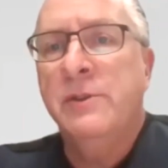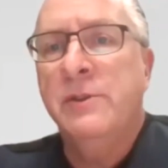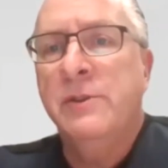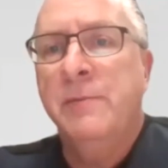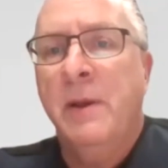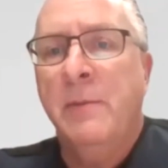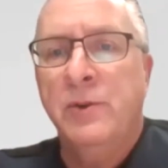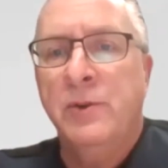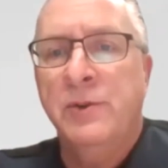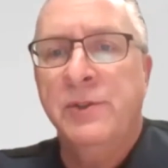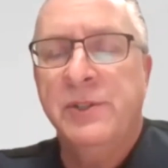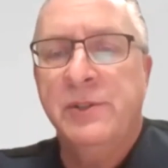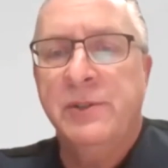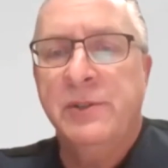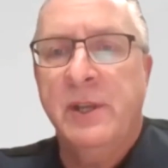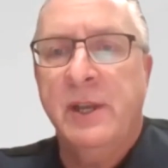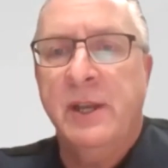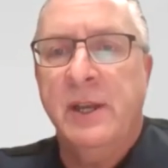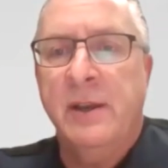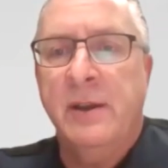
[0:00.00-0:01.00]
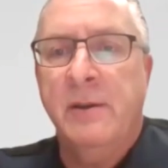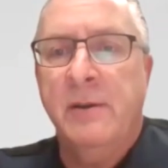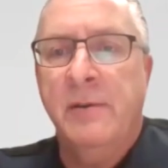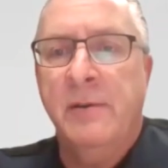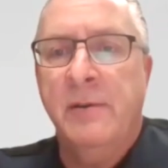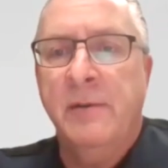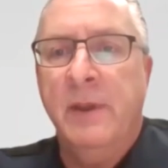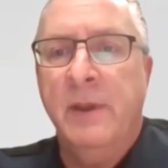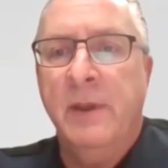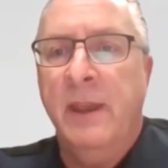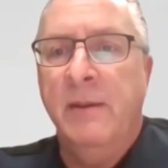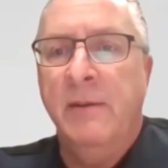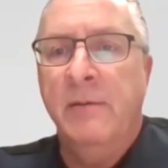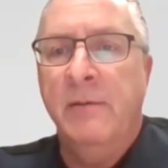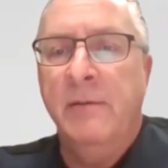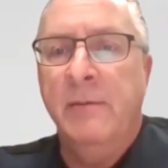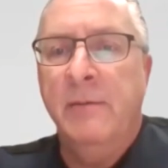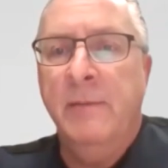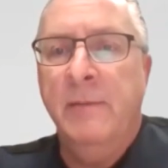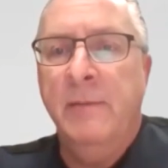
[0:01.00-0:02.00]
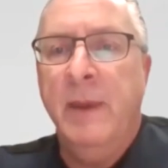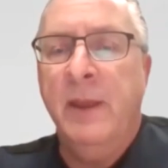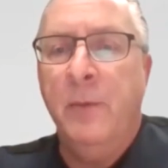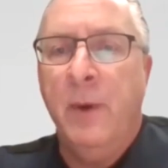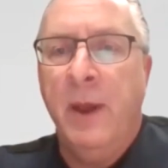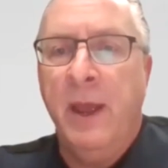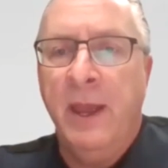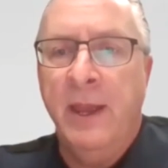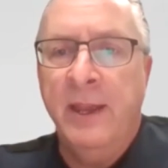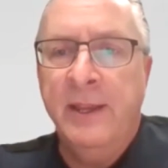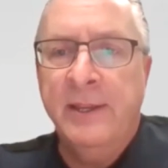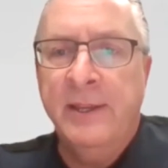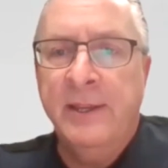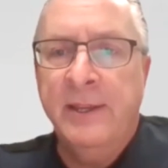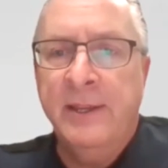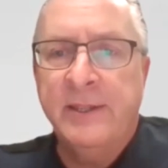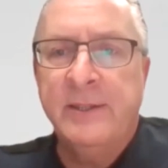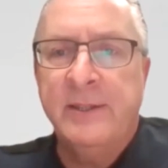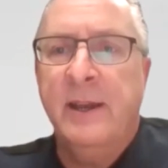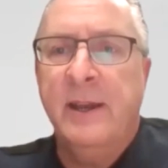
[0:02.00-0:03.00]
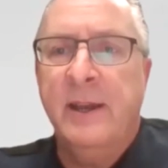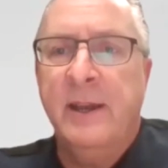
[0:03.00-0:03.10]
members in many ways,